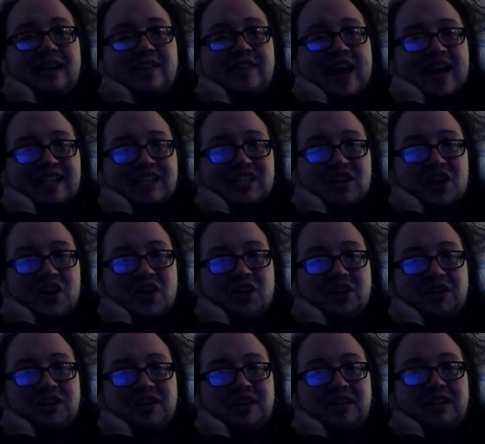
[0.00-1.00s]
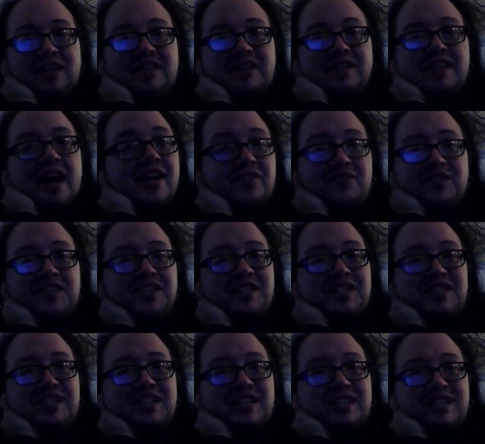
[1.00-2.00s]
That's all. None of
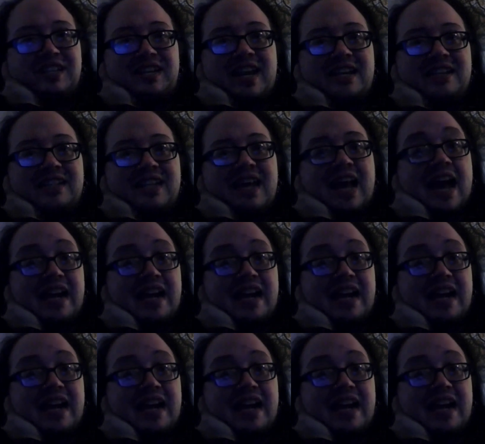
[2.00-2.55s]
this indicates